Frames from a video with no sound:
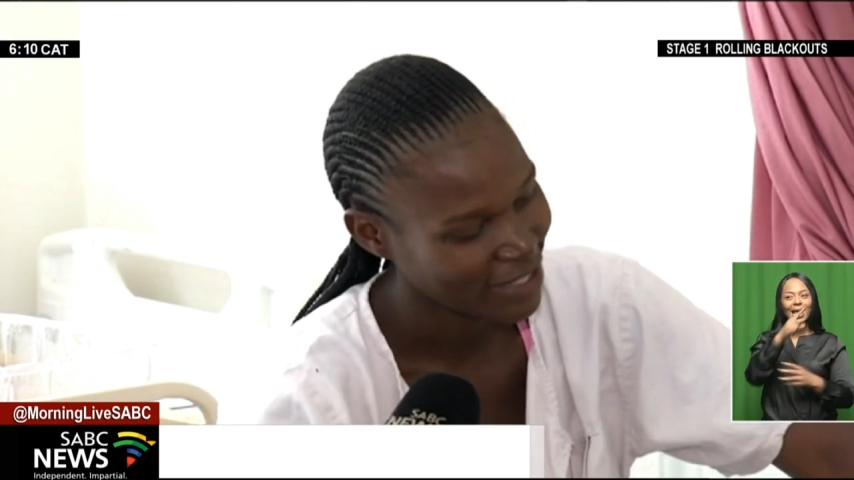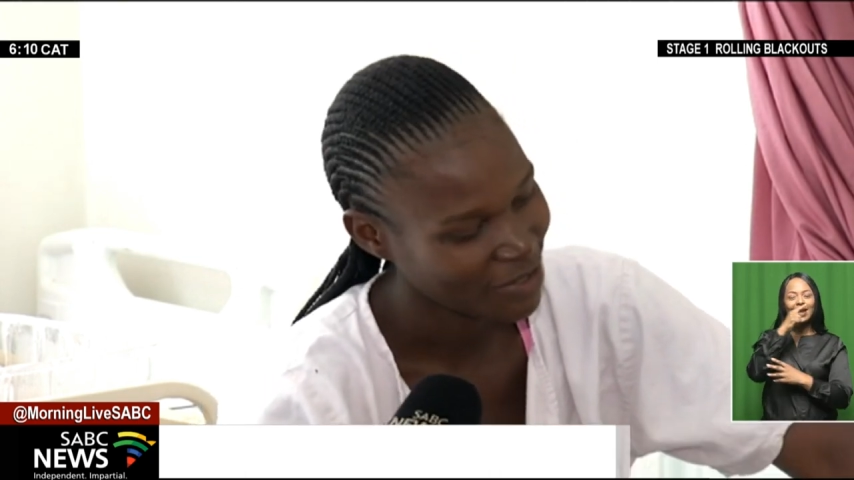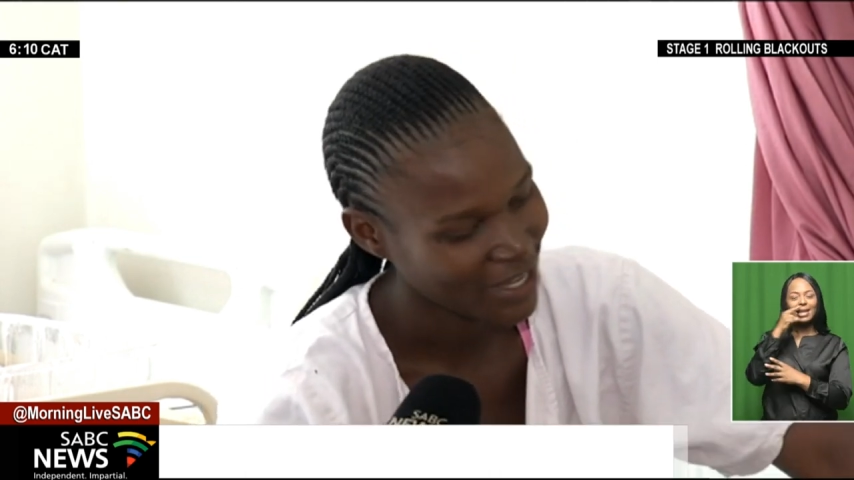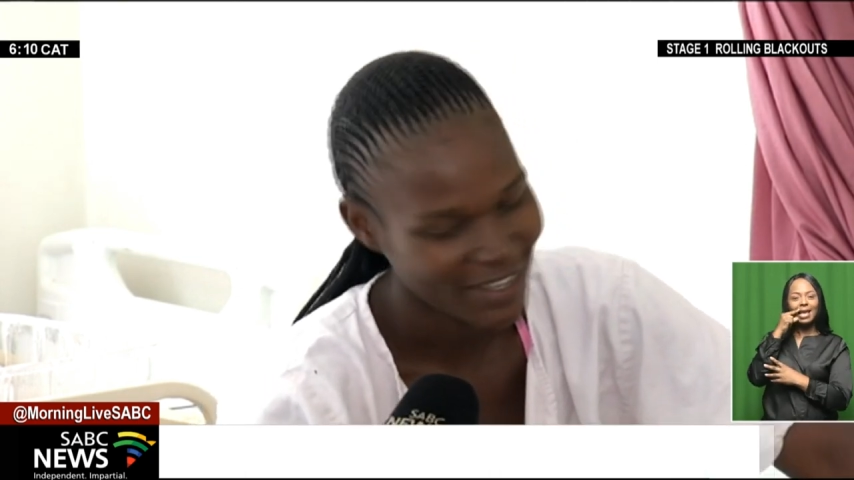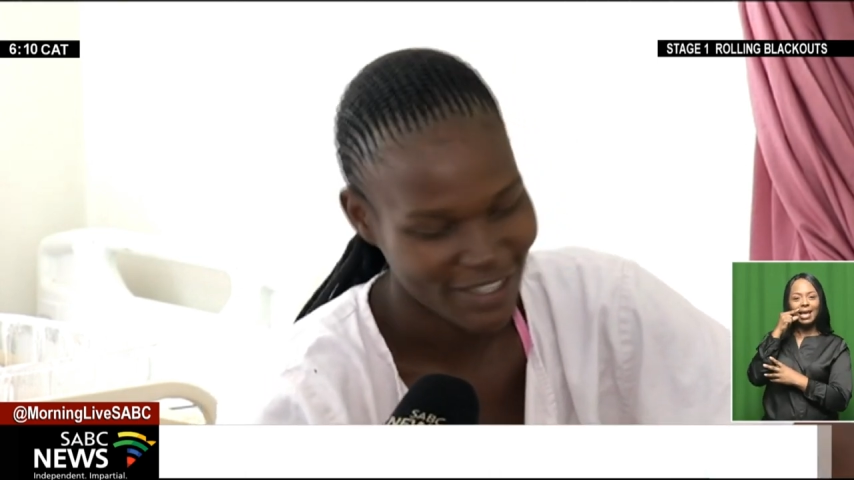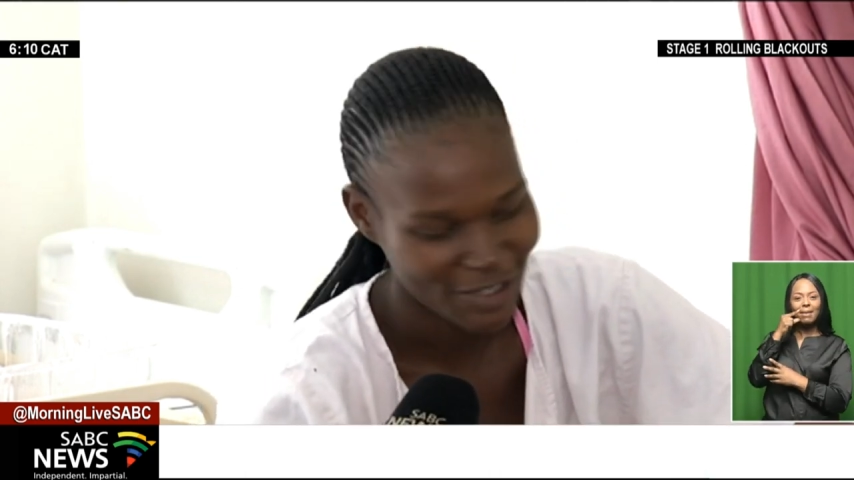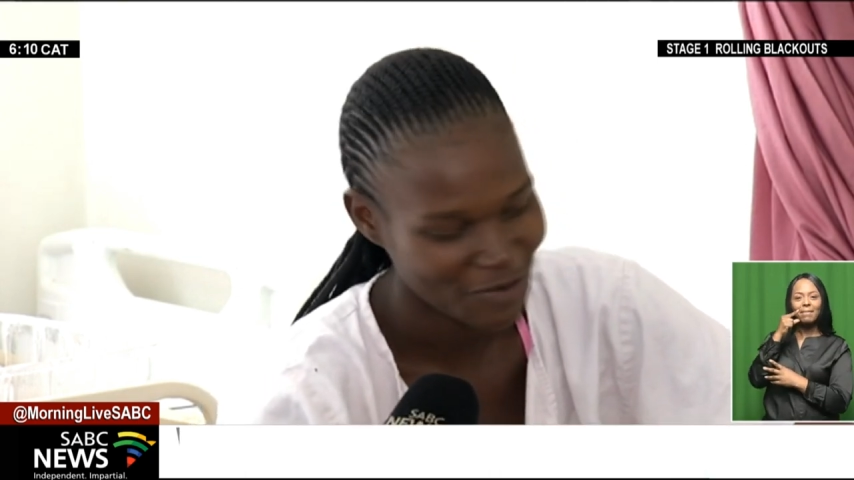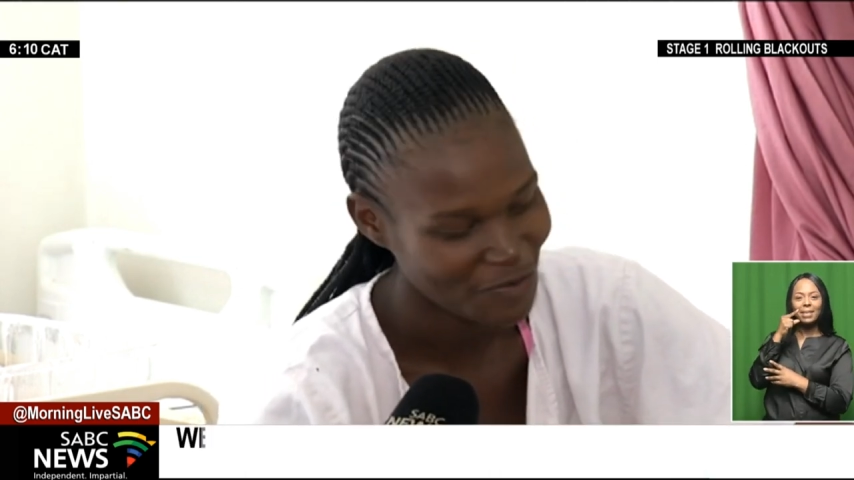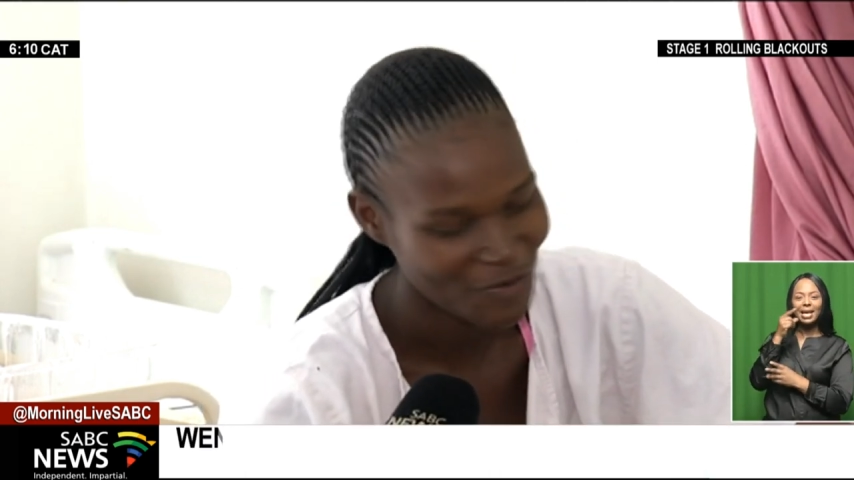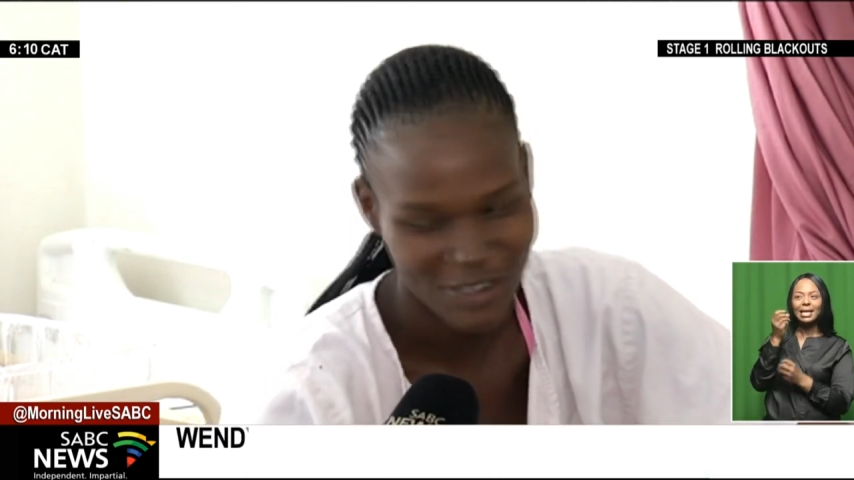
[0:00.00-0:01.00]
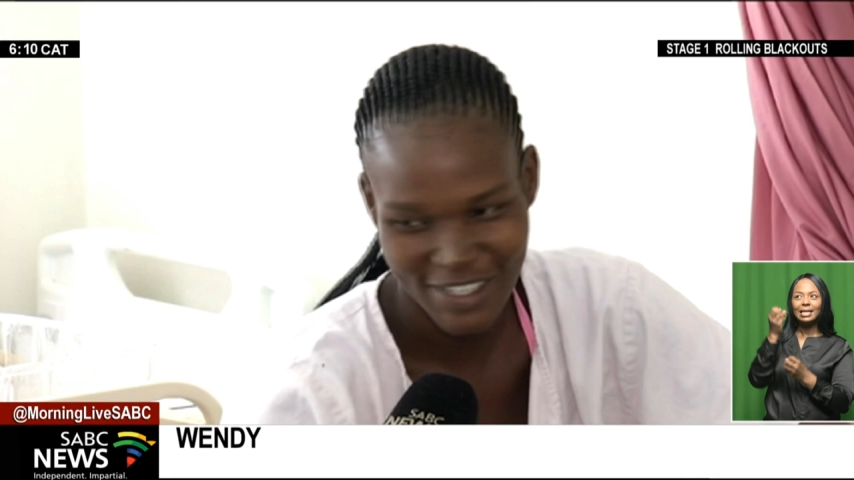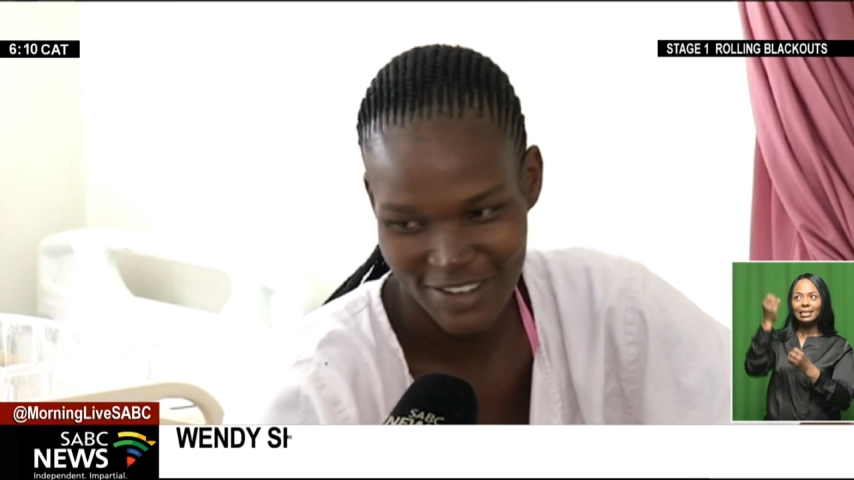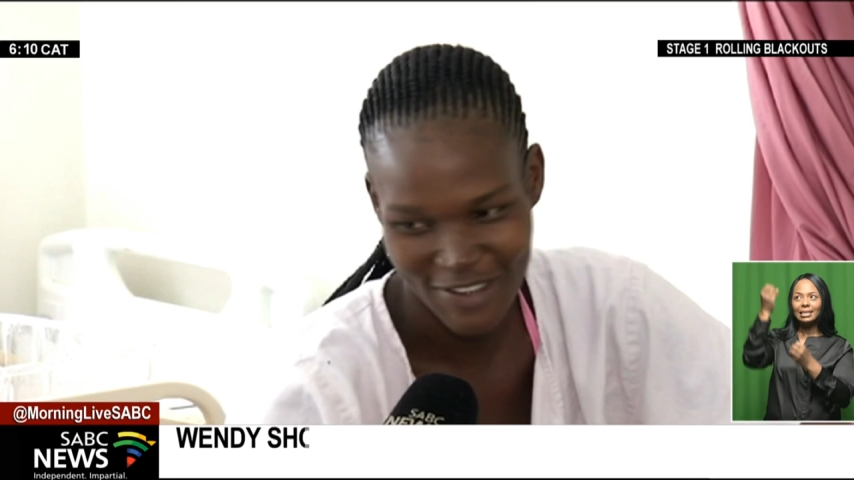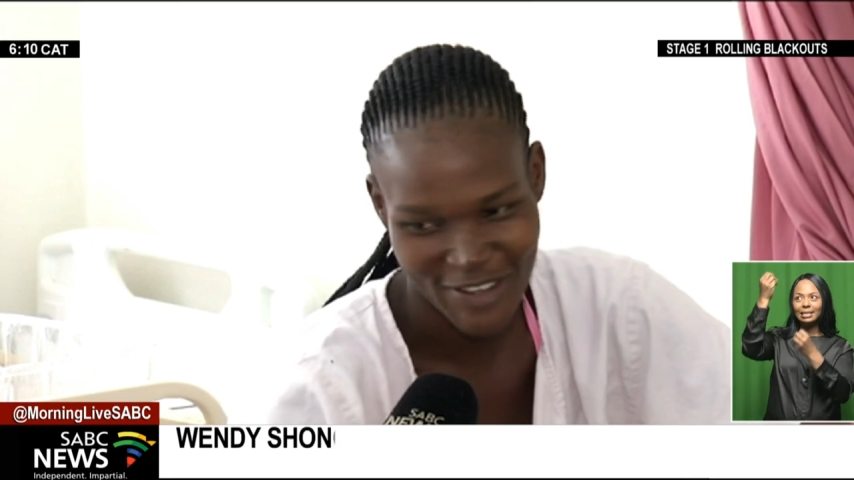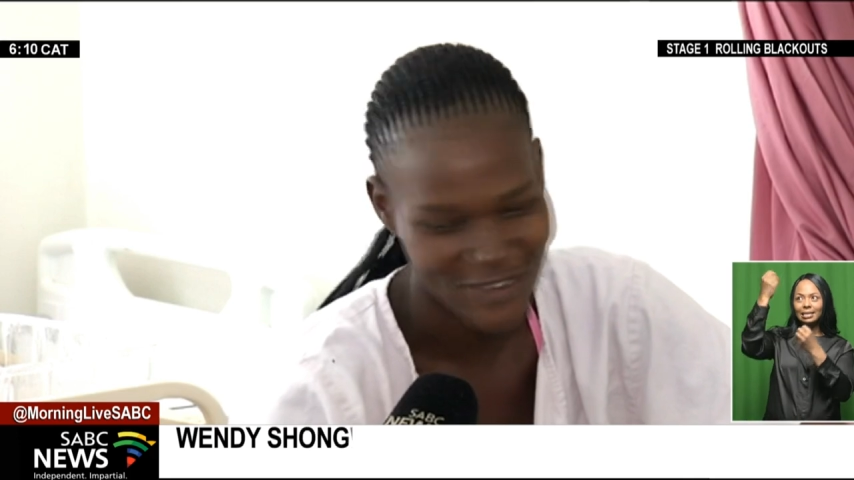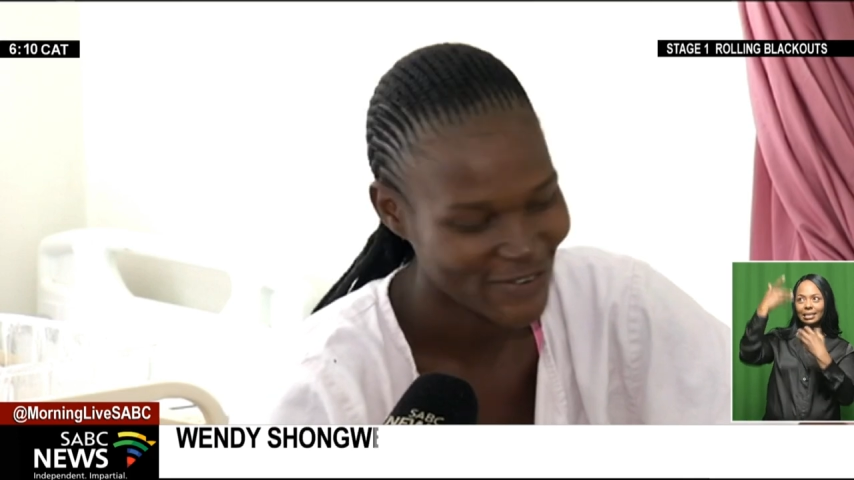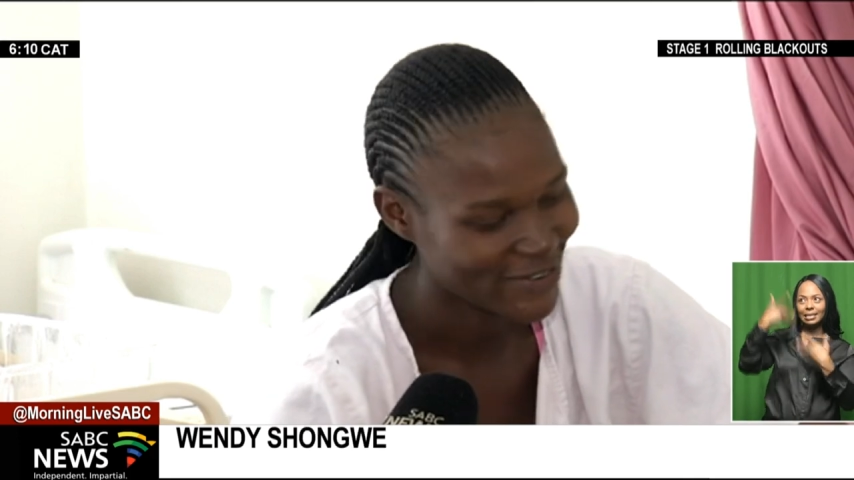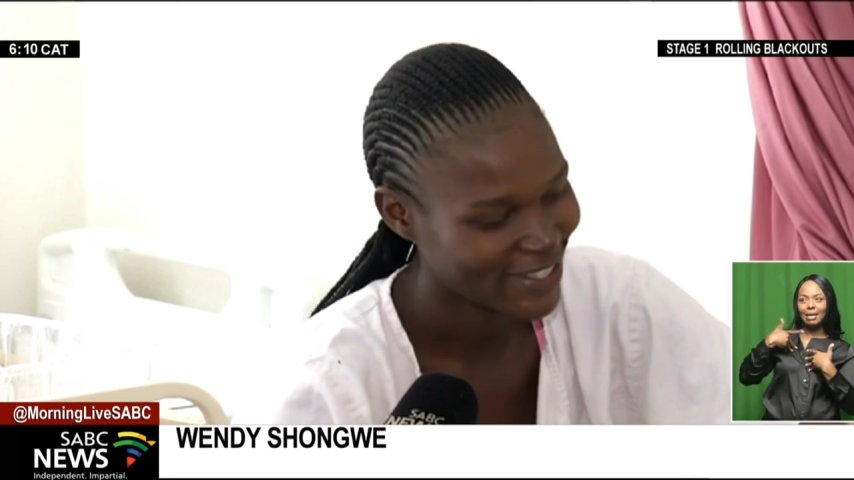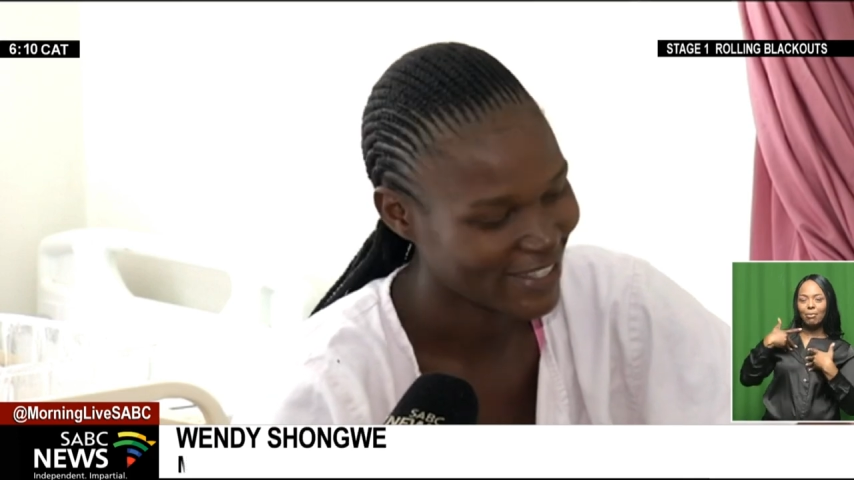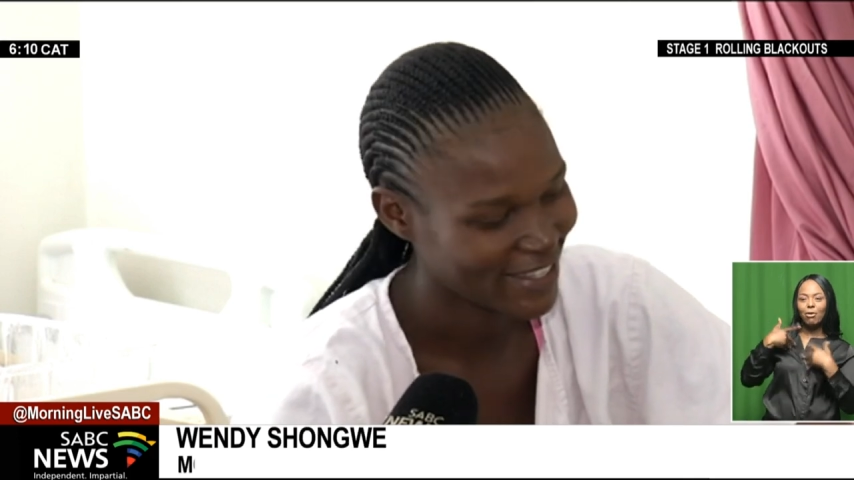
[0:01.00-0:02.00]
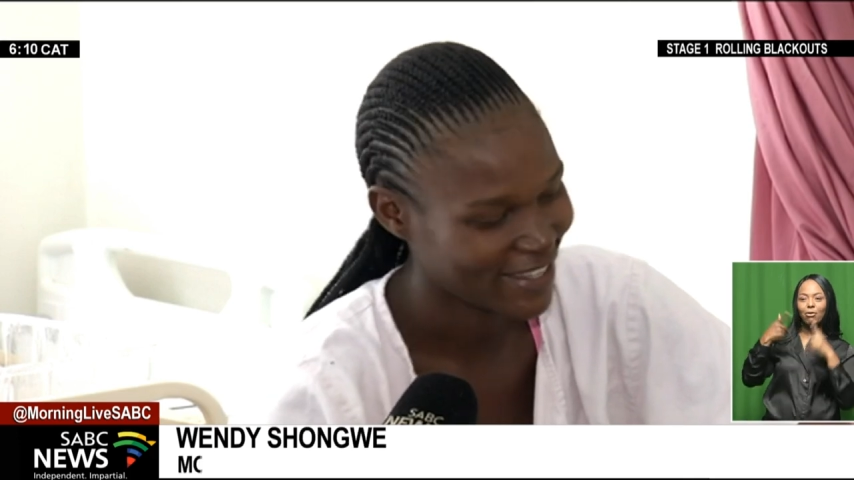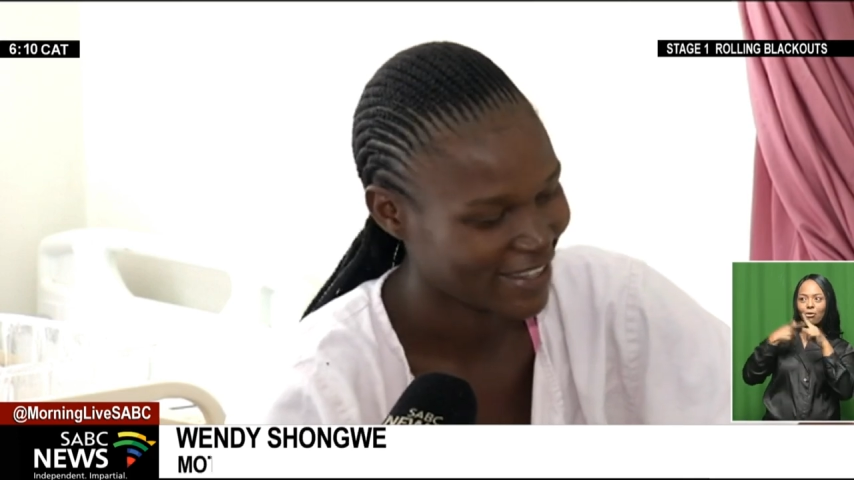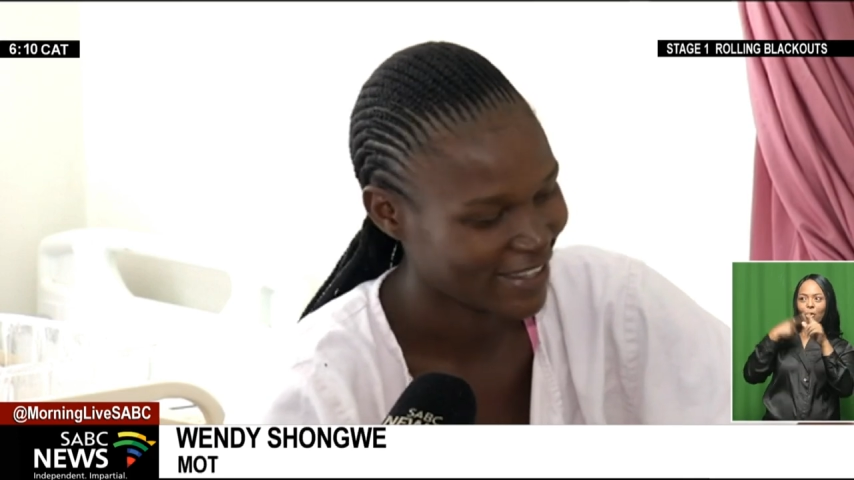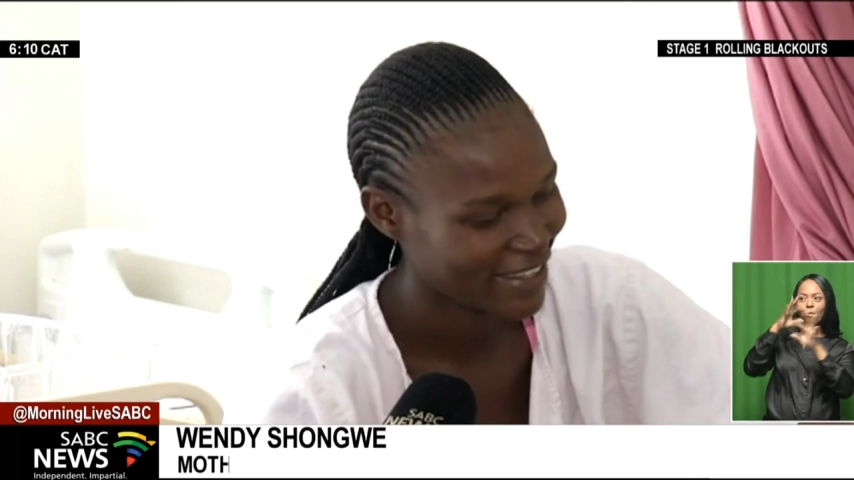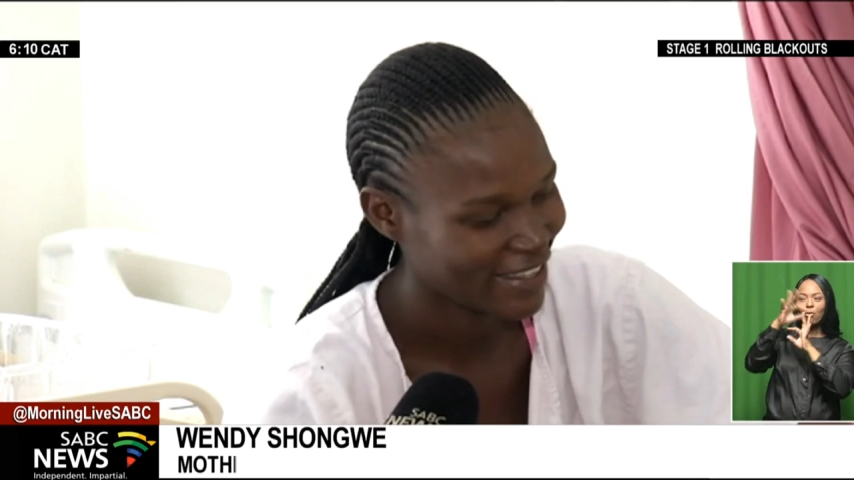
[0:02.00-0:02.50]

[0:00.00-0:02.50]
meaning a gift from God.